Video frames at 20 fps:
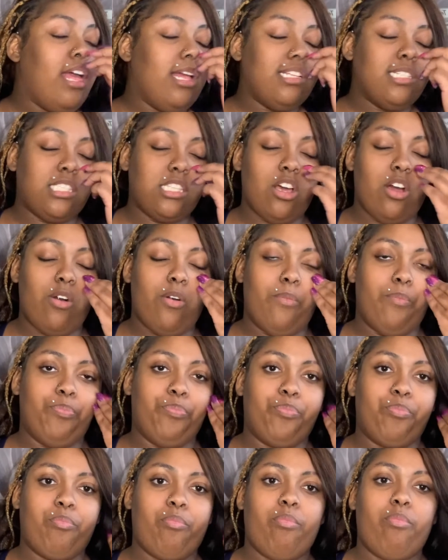So
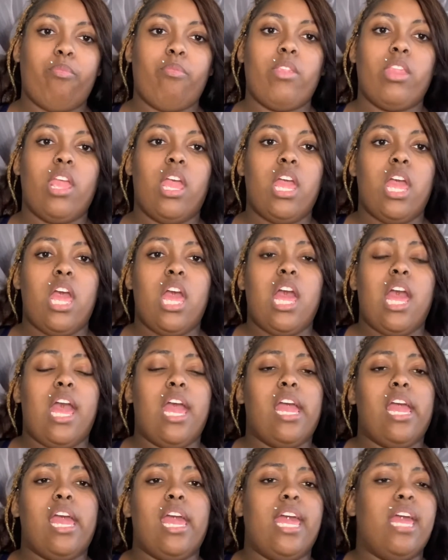
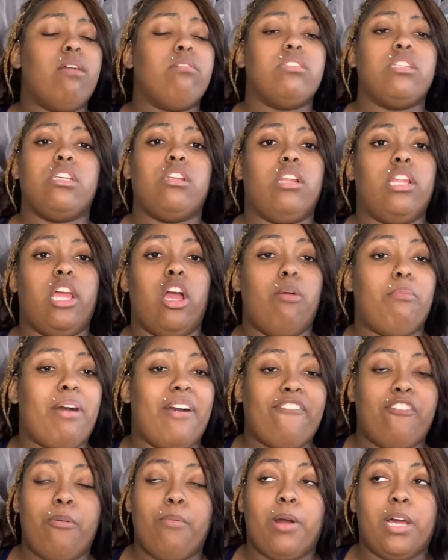he was literally on my
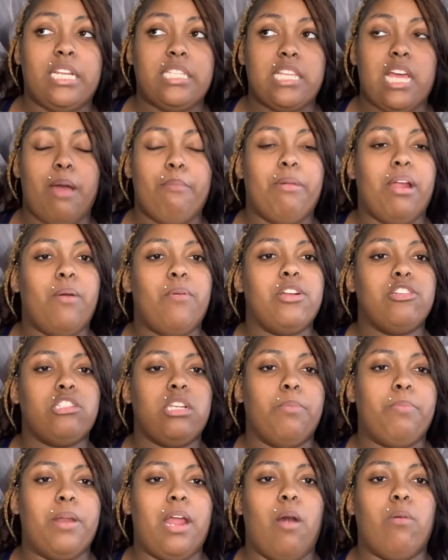phone all the time, but I wasn't
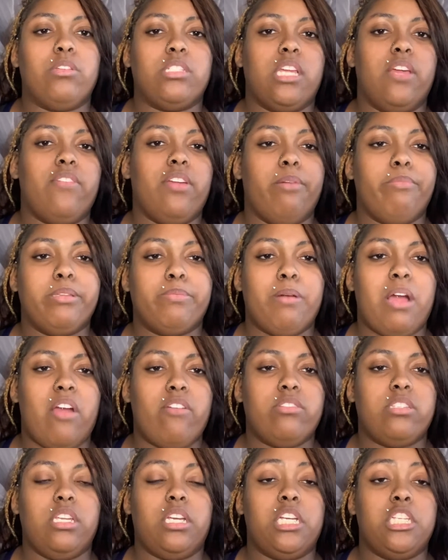tripping. I was giving him his
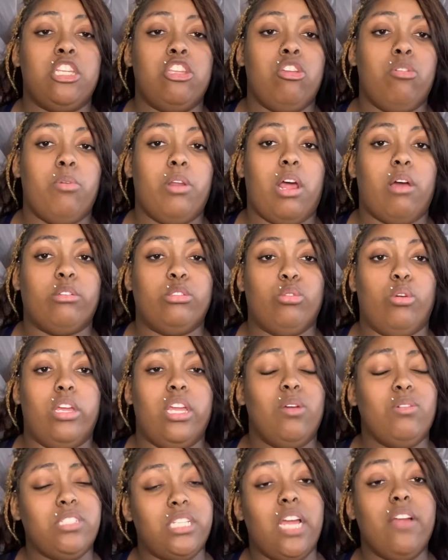privacy because he knew what I was doing.
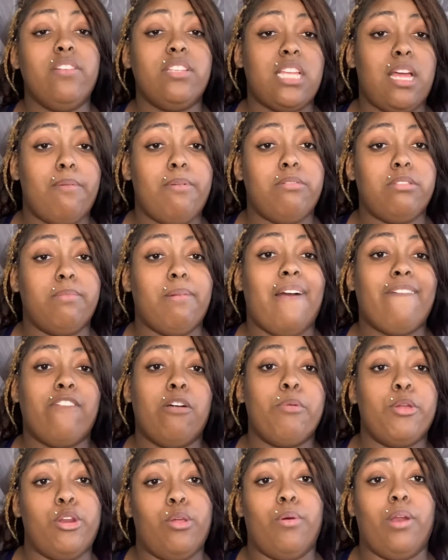Every time he was on my
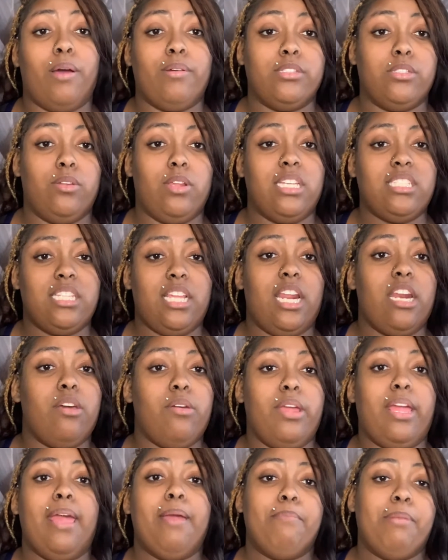phone, he knew what I was doing. I said, I know
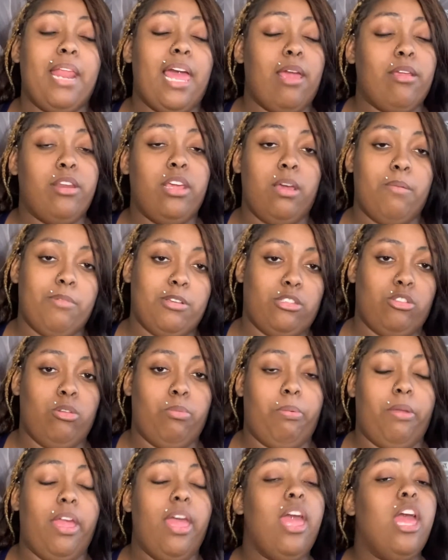he ain't blind, dumb, or
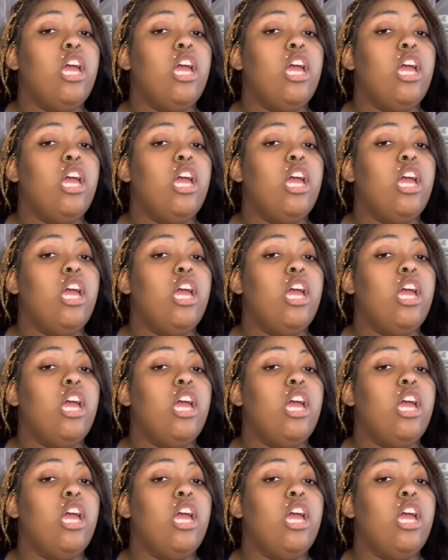stupid.